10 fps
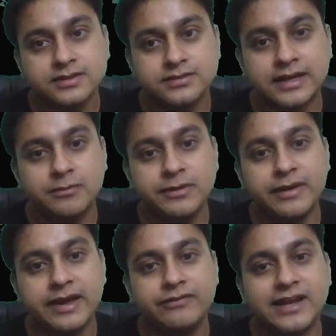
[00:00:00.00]
That will be
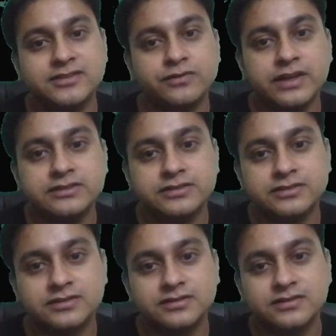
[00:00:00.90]
my f dash of x.
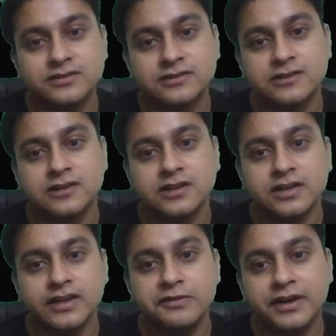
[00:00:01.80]
If